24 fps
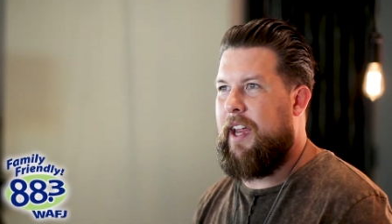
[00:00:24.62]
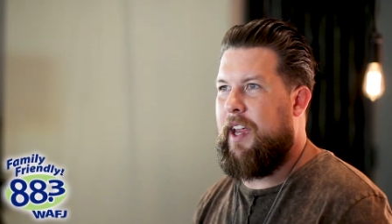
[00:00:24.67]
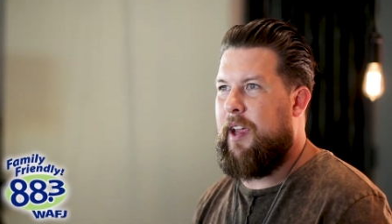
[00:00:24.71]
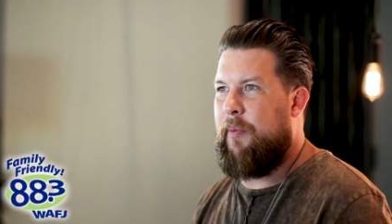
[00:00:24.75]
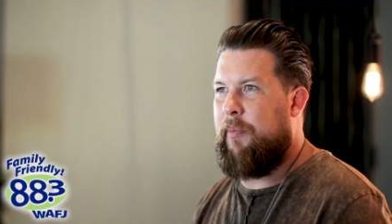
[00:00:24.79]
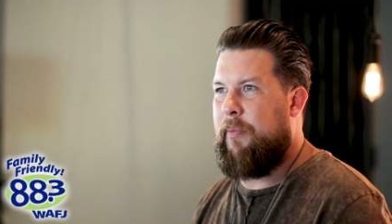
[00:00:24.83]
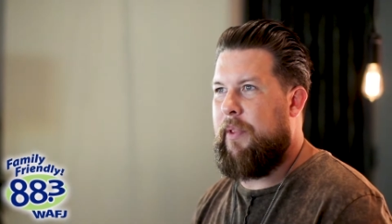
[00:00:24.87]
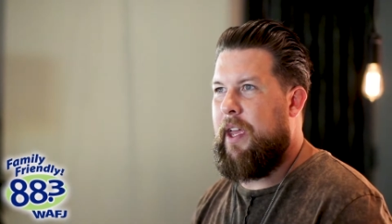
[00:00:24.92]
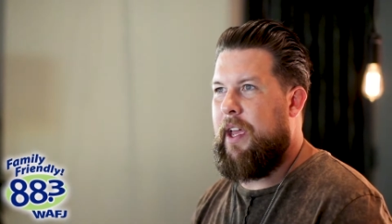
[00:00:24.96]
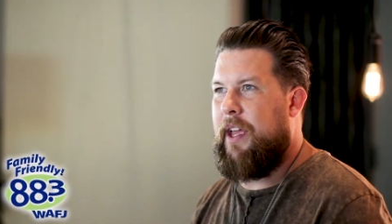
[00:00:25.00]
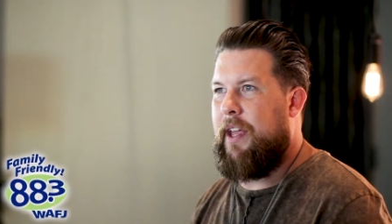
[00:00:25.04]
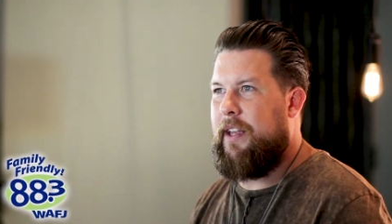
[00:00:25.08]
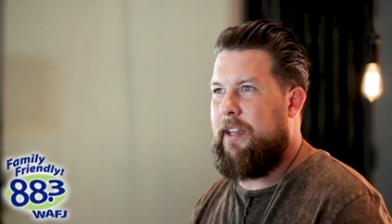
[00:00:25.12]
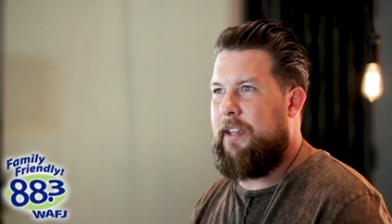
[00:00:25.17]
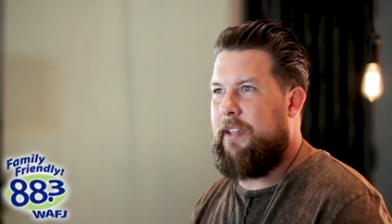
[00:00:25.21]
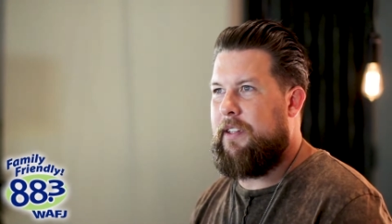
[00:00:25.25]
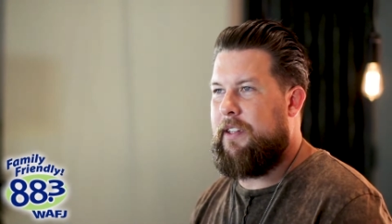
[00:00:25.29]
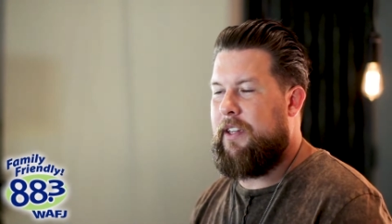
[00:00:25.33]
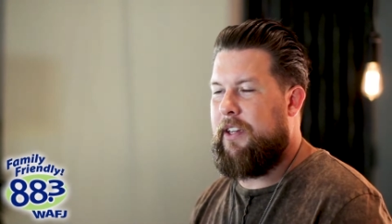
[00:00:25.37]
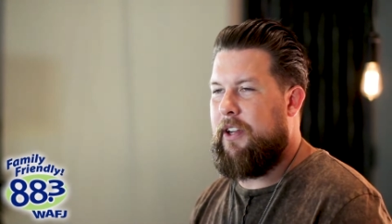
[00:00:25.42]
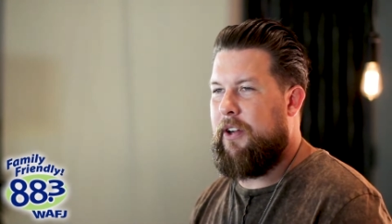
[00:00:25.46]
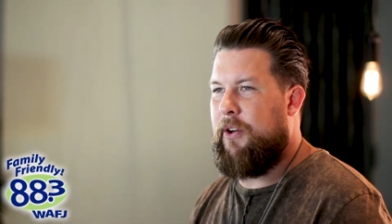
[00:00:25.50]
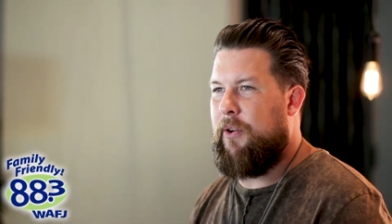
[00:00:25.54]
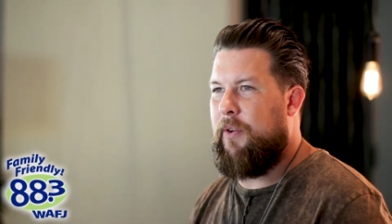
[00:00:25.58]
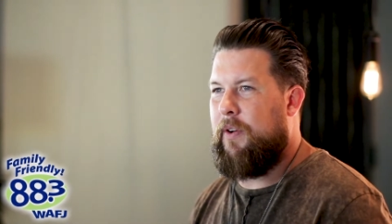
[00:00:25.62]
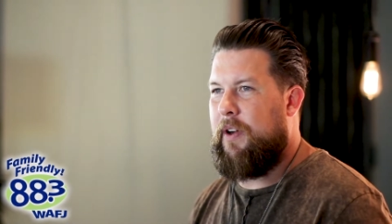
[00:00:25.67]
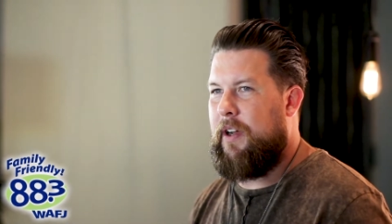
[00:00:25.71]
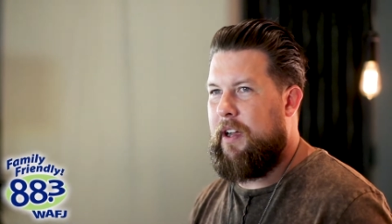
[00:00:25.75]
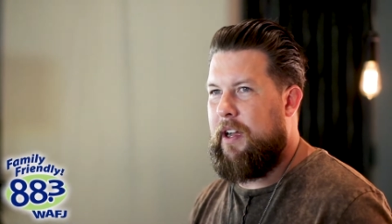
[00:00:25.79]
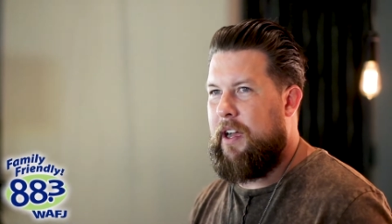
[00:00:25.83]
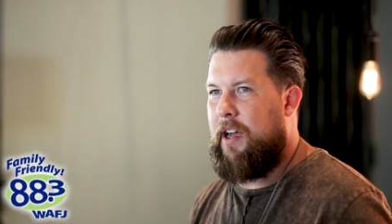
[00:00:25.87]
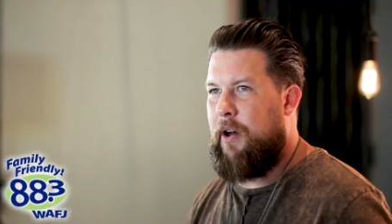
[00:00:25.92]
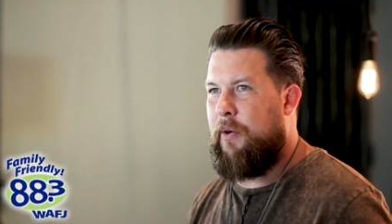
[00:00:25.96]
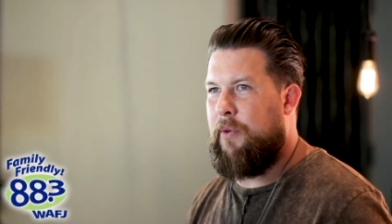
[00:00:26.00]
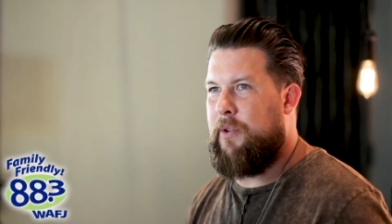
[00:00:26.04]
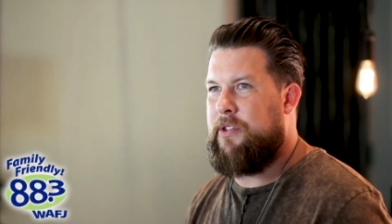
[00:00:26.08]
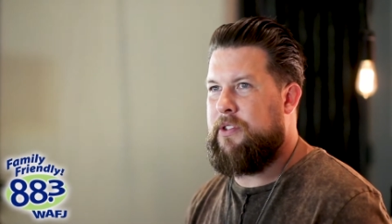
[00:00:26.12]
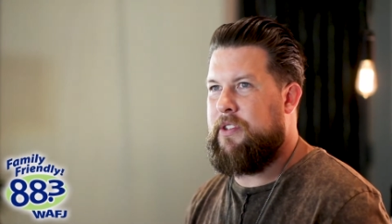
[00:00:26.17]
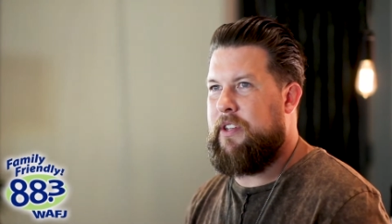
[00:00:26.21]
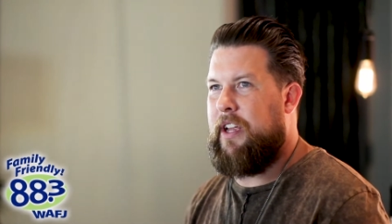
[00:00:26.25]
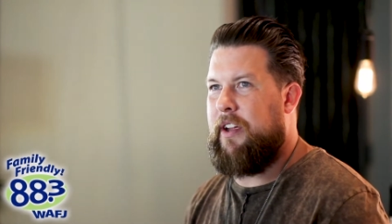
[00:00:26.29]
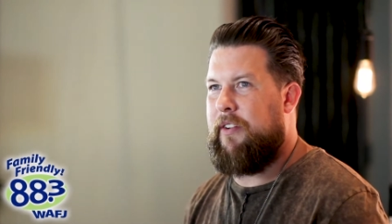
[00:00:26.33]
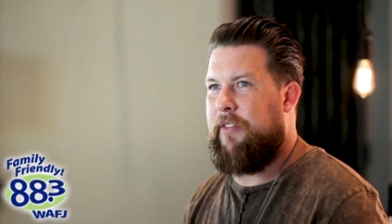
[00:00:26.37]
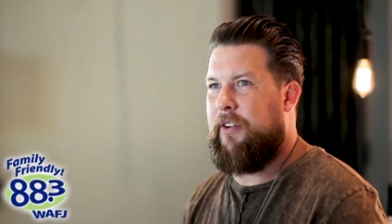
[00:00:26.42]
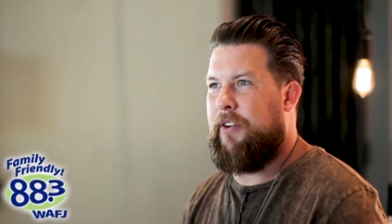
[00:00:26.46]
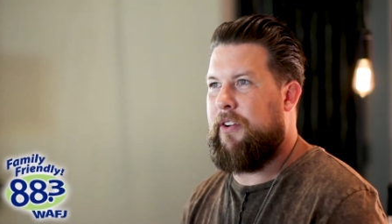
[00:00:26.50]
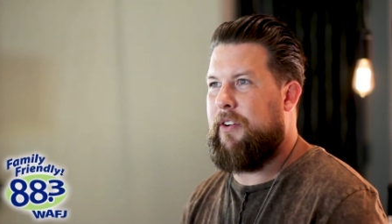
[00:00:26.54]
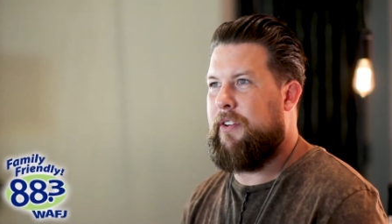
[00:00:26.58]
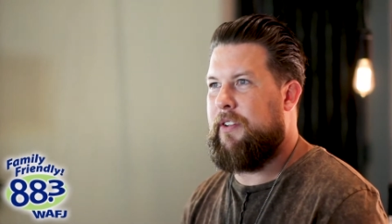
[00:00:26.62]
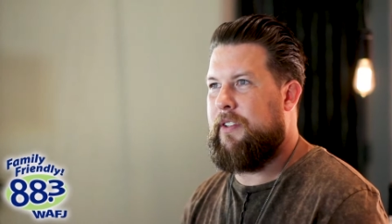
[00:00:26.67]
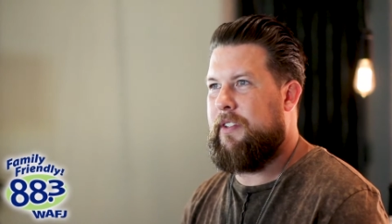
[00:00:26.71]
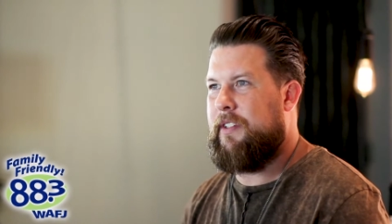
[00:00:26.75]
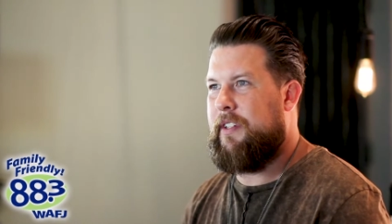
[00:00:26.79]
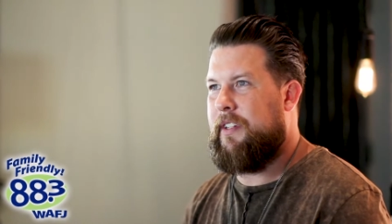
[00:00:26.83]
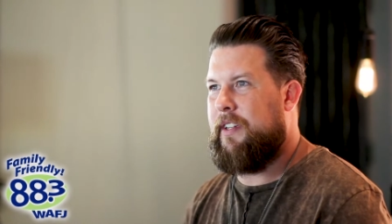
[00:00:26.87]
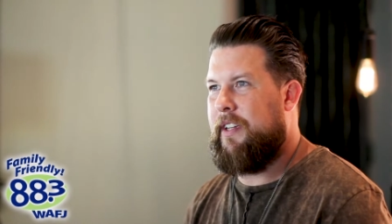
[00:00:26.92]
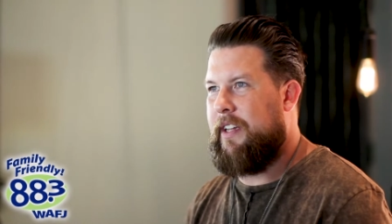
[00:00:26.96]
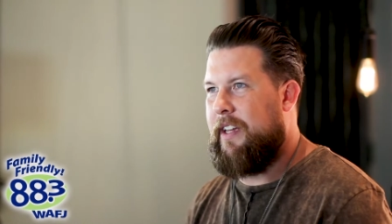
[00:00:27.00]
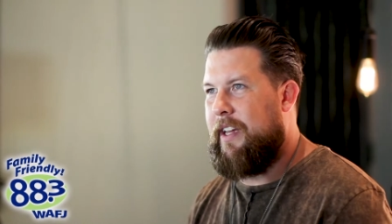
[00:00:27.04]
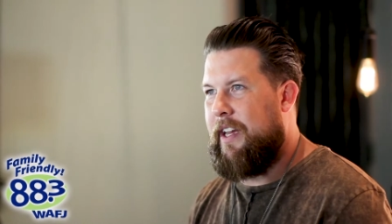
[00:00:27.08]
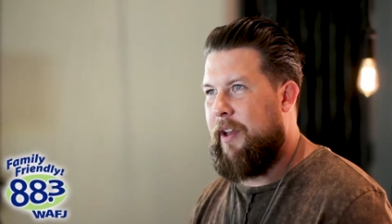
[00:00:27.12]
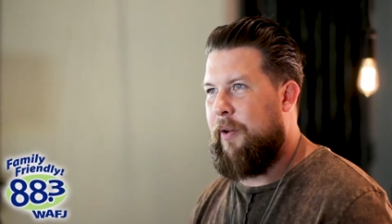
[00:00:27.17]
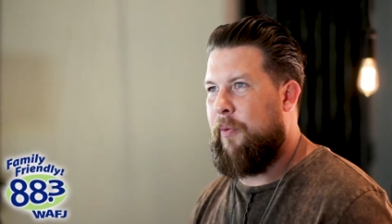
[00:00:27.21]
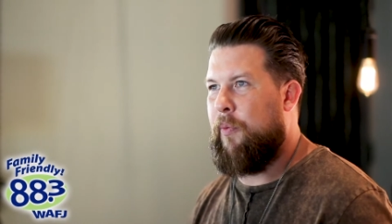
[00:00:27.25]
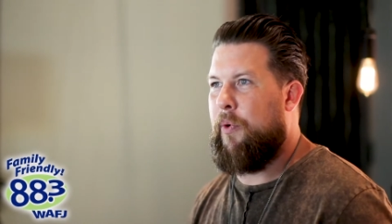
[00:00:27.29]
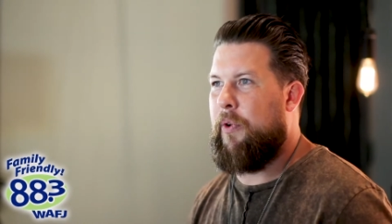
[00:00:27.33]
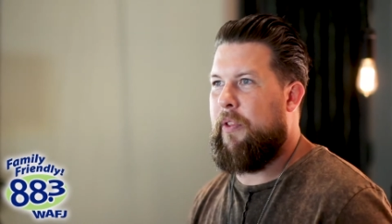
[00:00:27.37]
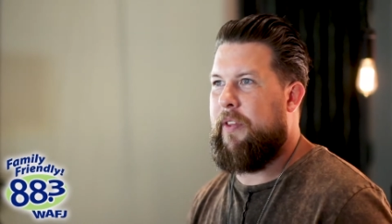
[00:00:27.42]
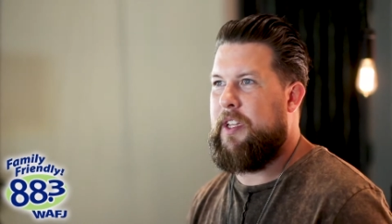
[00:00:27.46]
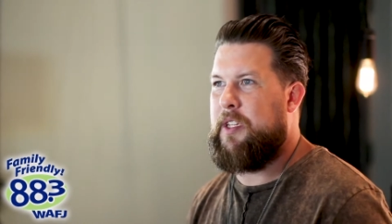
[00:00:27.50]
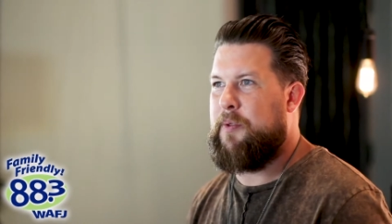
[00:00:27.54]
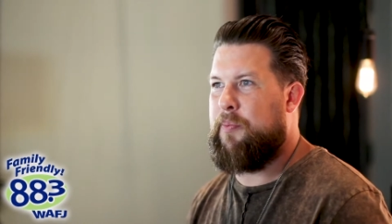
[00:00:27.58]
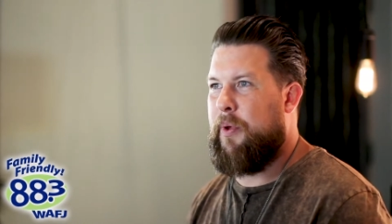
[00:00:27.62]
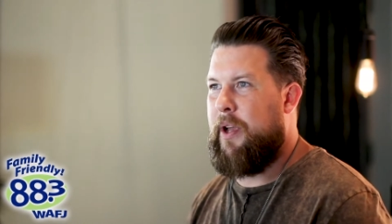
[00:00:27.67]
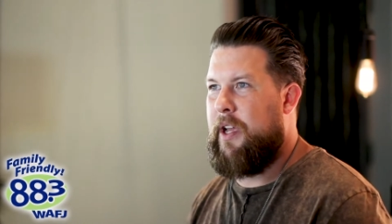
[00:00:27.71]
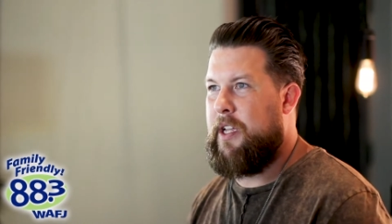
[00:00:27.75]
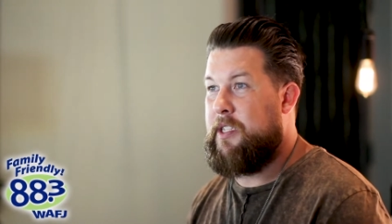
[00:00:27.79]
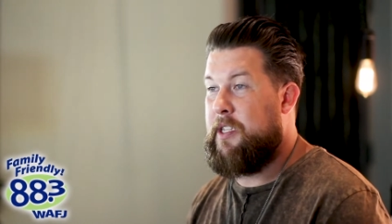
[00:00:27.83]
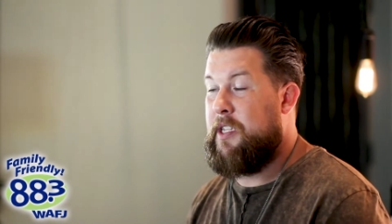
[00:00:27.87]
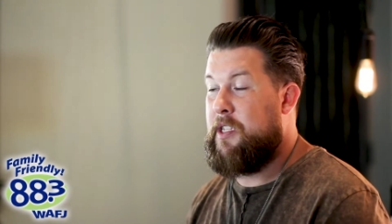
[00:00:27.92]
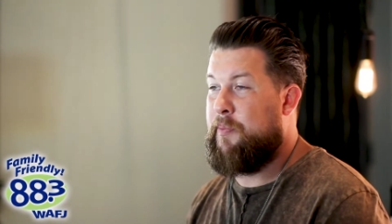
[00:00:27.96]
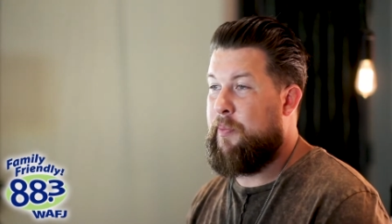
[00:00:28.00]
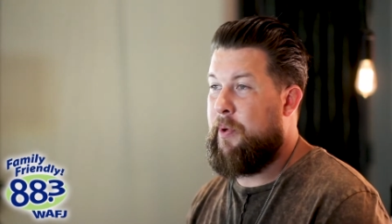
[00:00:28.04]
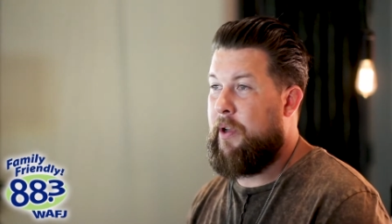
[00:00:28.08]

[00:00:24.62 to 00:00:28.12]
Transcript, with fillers: am that you know I was never in one of these places,